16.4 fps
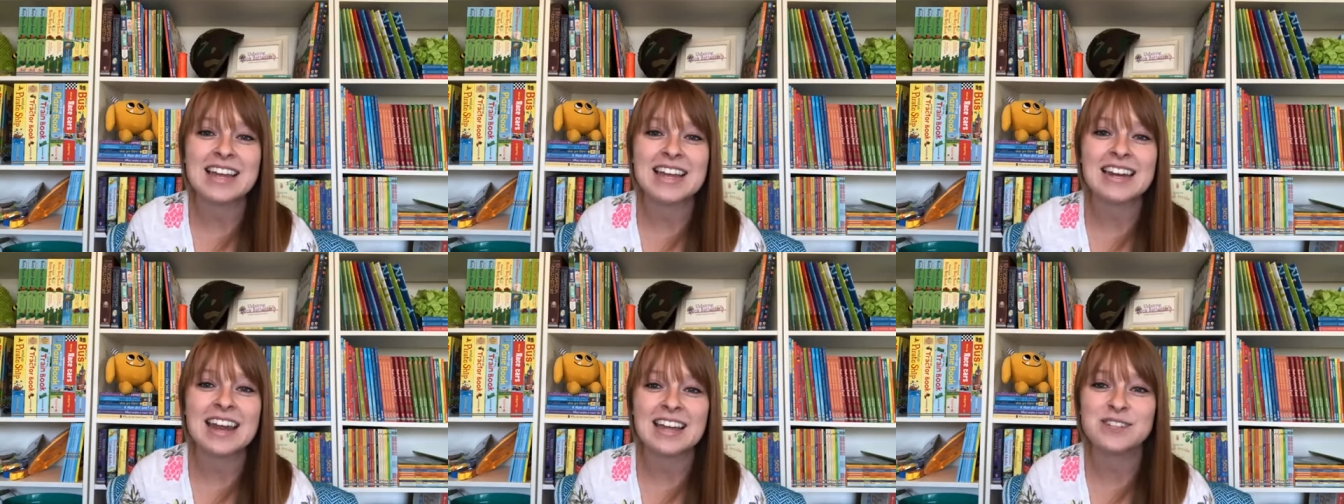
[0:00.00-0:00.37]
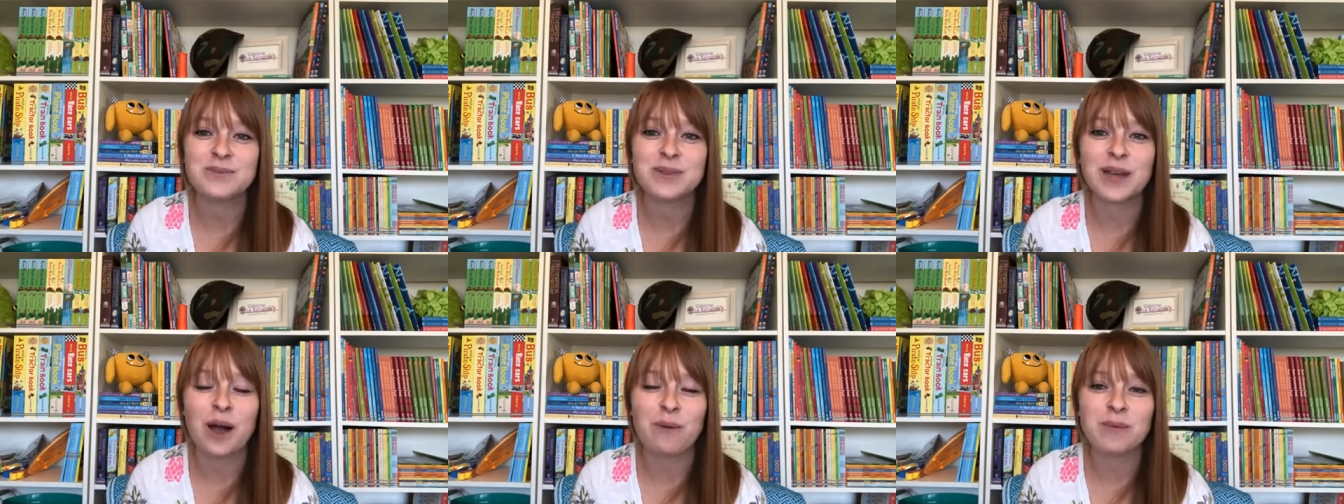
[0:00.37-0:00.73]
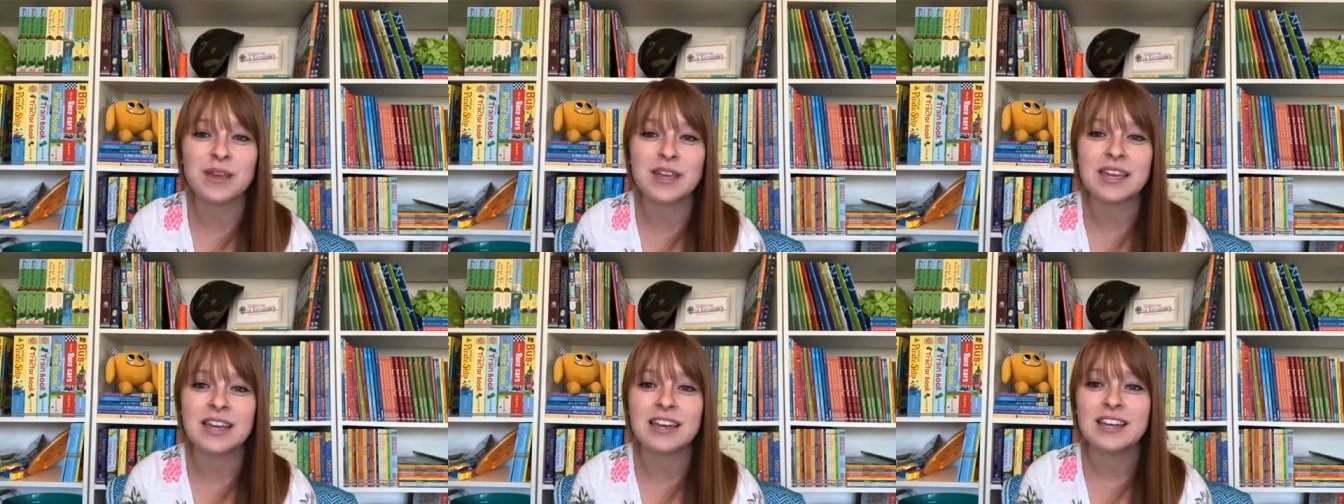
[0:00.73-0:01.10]
And next week I'll
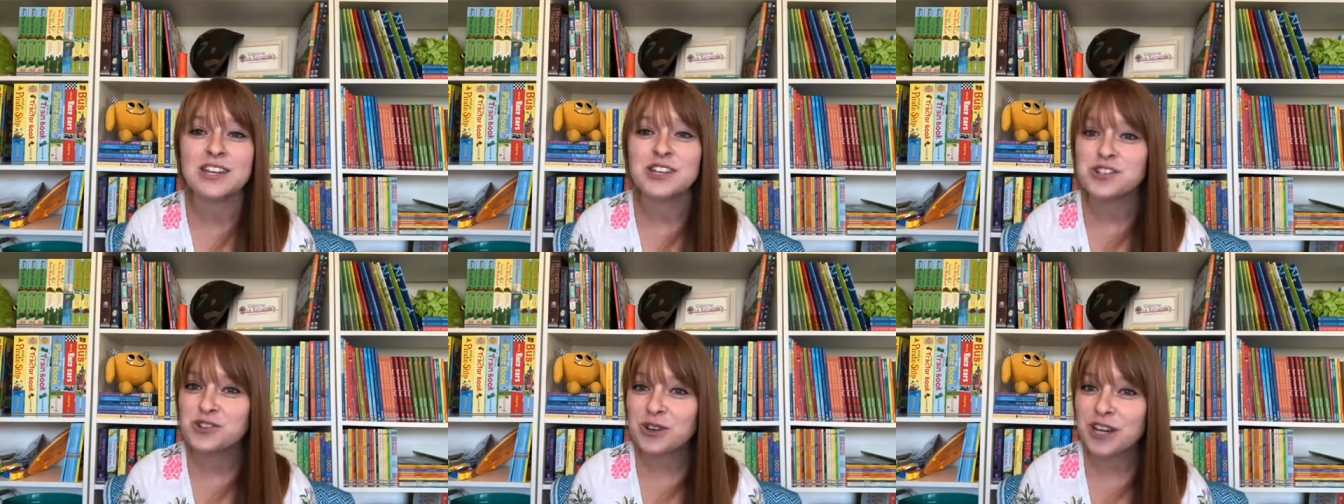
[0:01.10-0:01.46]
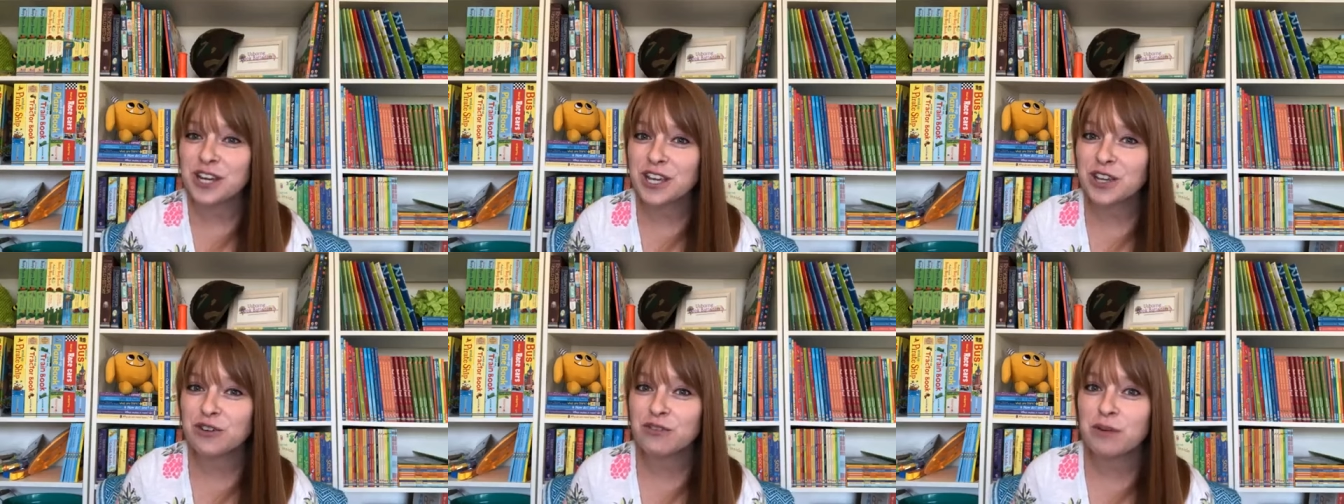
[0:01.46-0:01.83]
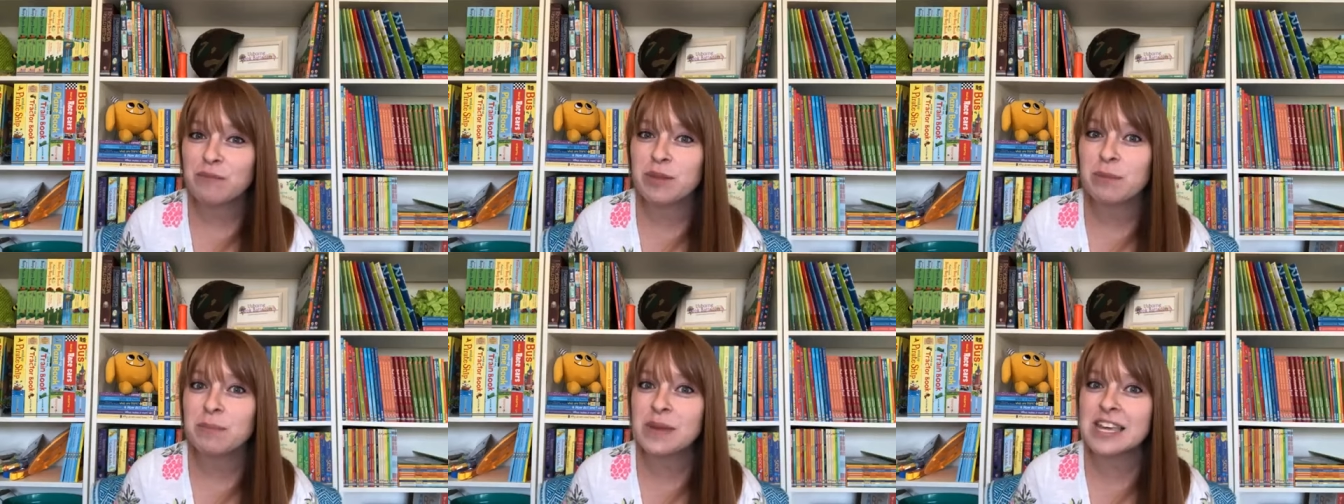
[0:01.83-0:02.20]
be joining you
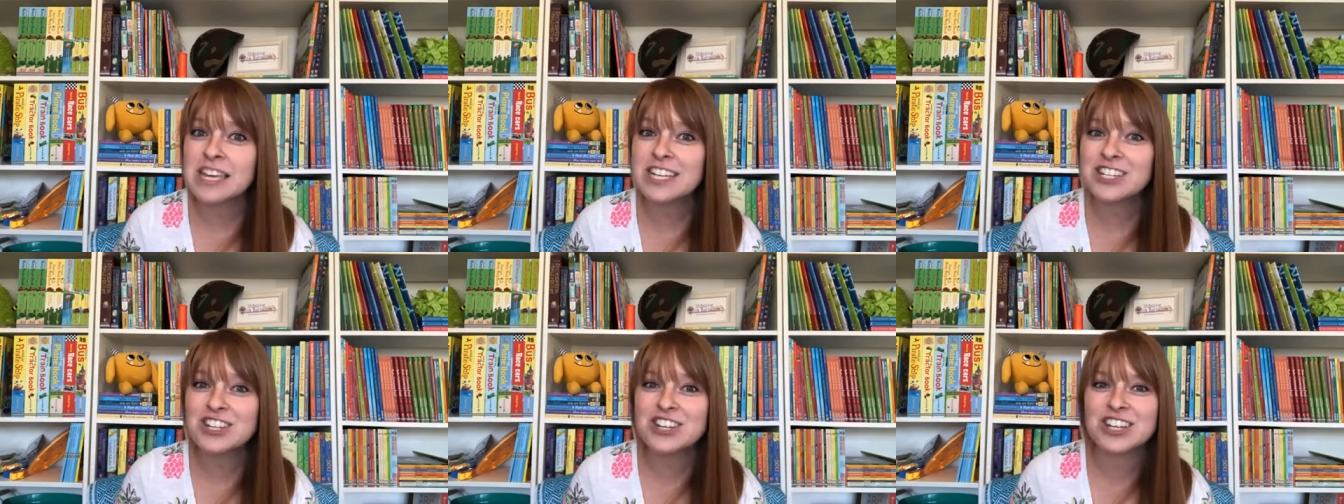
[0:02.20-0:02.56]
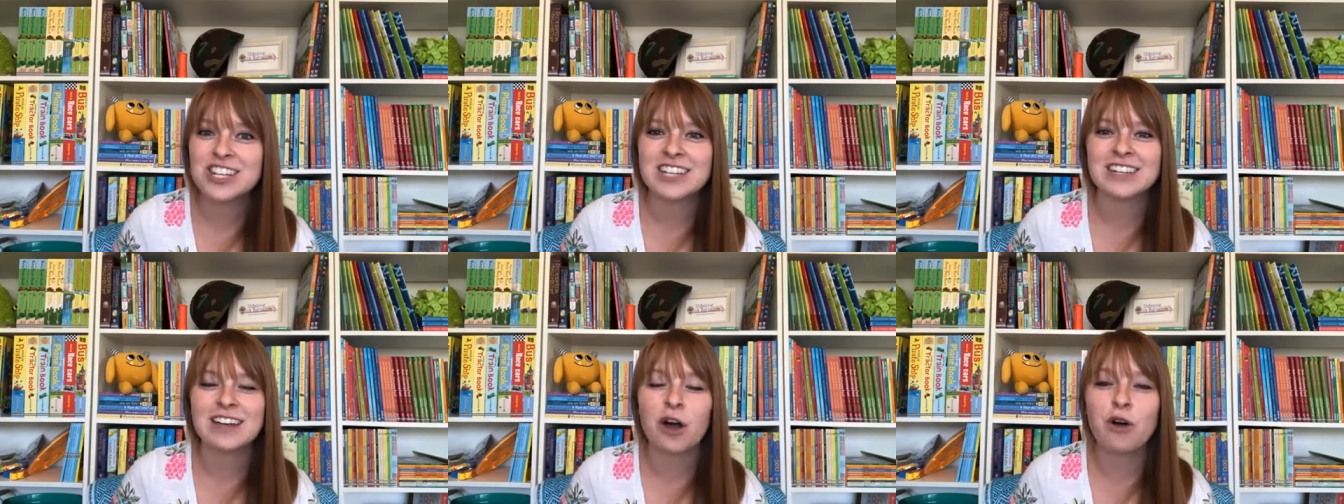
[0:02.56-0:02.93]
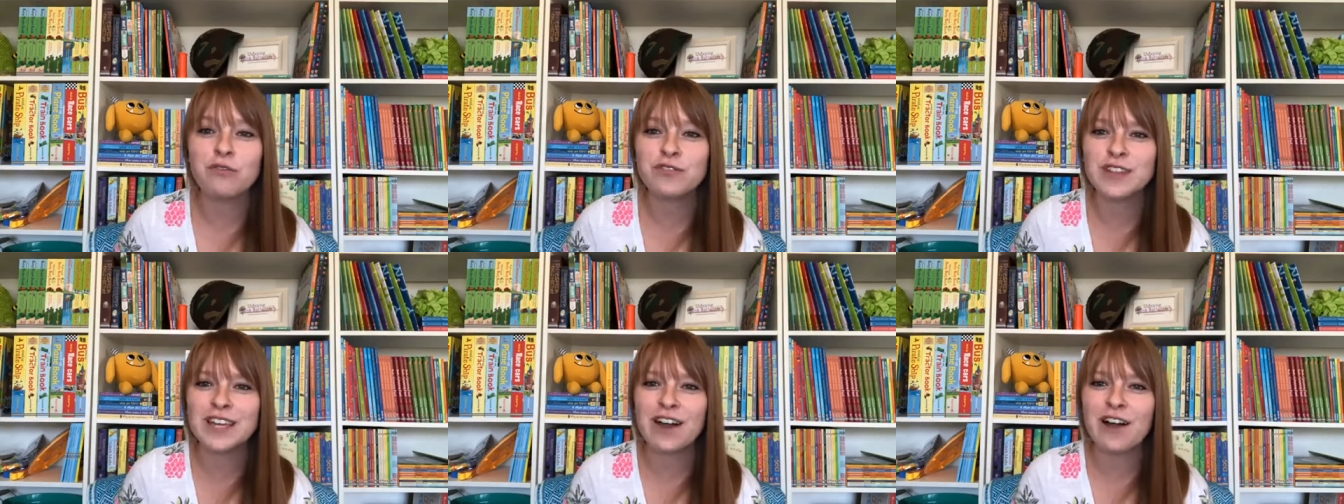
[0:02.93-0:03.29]
from the beach.
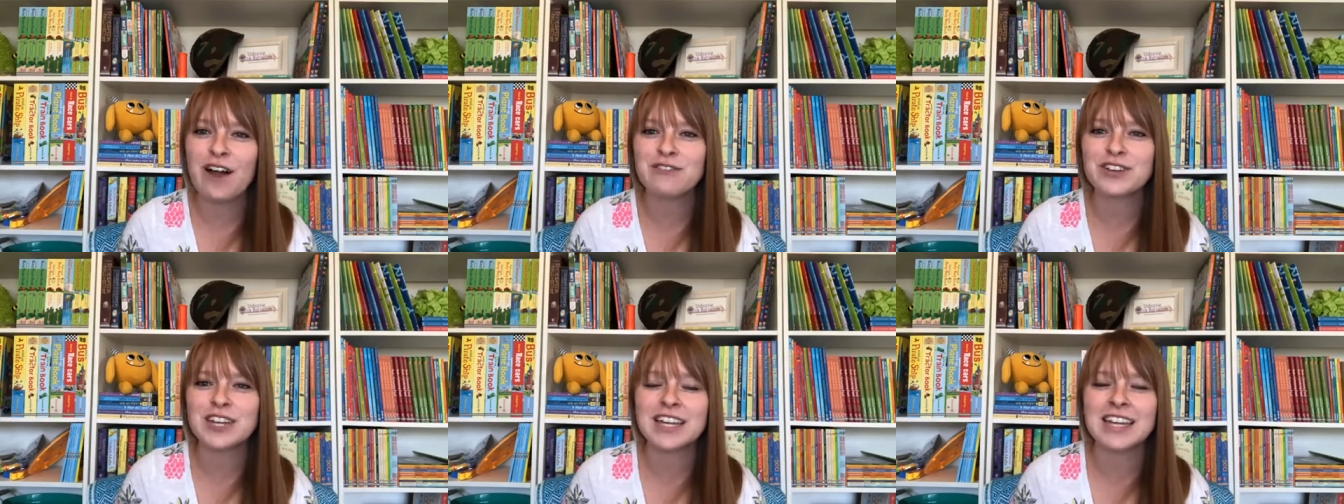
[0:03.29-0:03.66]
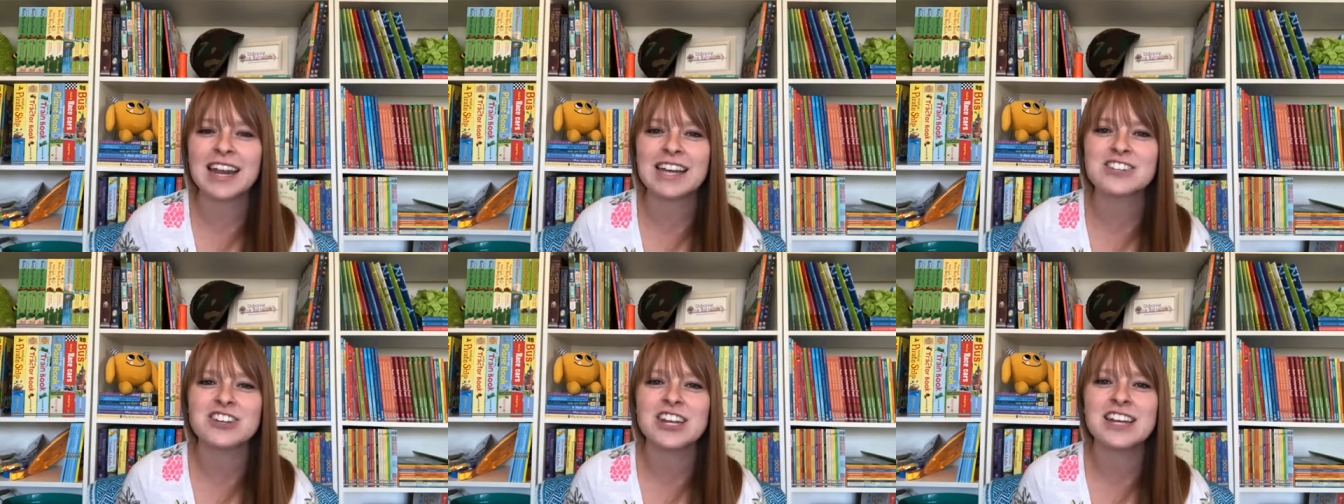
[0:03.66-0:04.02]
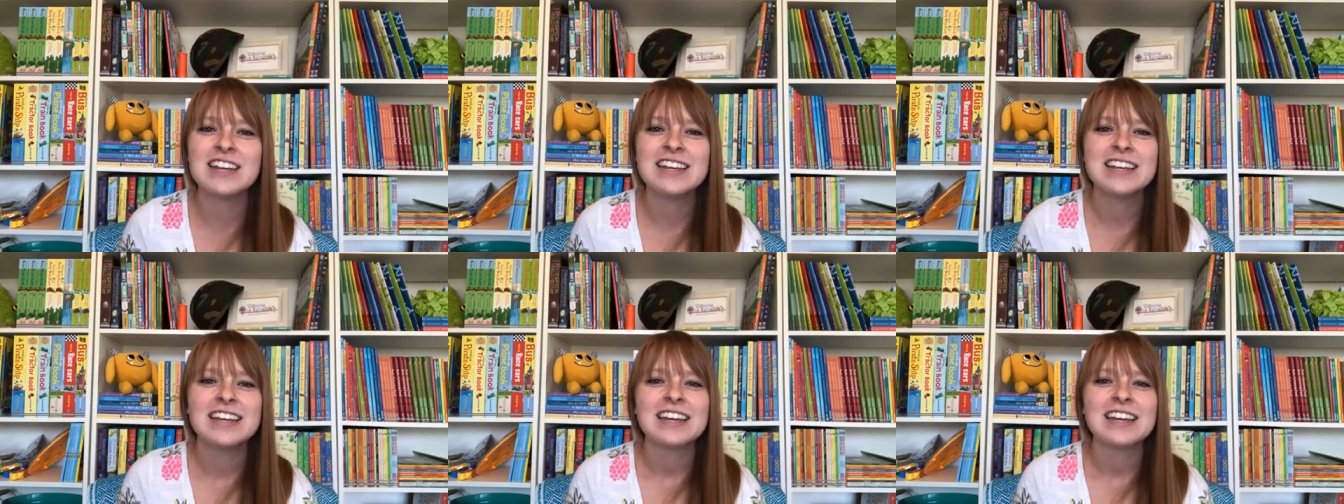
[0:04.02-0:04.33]
Hopefully I'll have good connection.